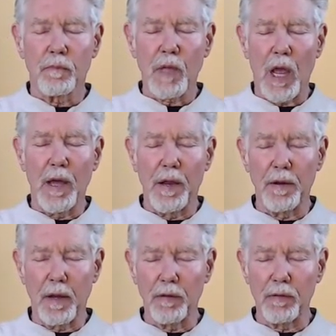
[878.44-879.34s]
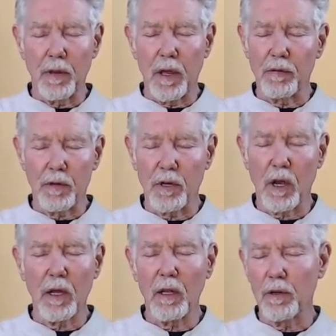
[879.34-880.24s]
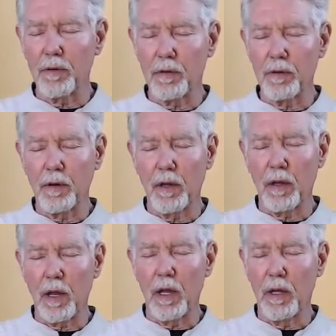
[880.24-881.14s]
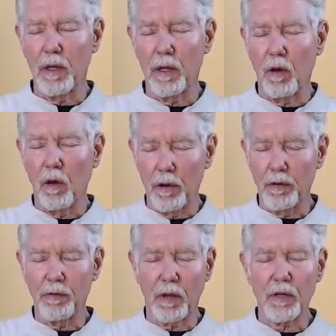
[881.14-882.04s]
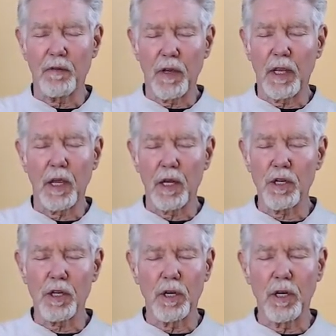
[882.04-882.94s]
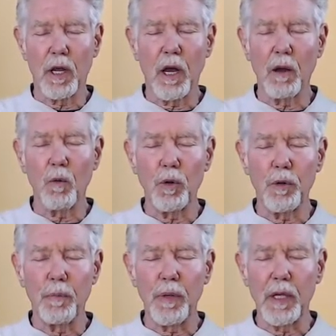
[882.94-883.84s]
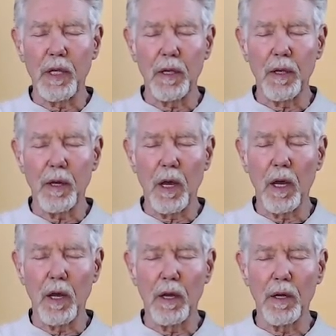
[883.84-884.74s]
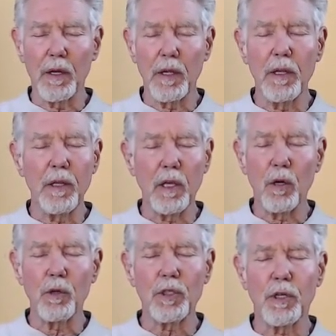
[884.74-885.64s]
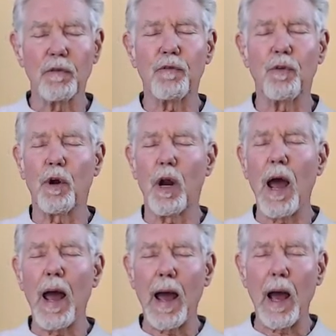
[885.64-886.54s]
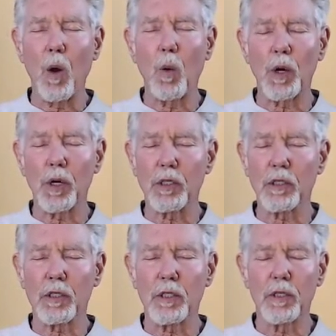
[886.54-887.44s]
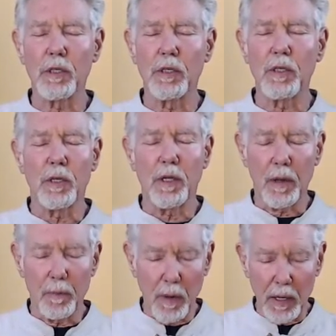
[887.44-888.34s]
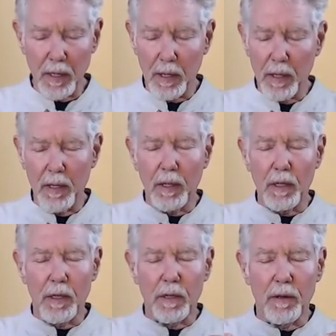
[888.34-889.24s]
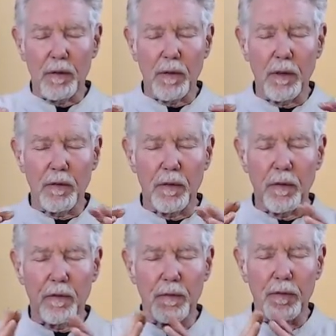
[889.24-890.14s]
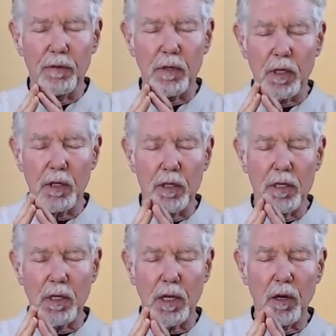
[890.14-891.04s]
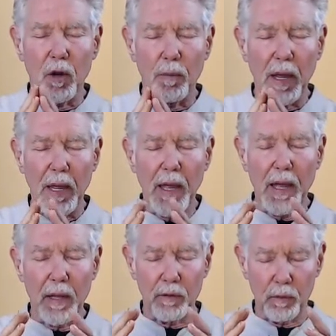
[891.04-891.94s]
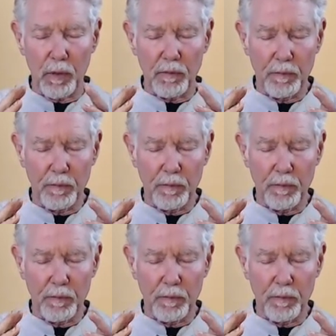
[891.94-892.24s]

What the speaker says: And as a child on such a vacation, I would be in the ocean for hours. And the skin on my hands would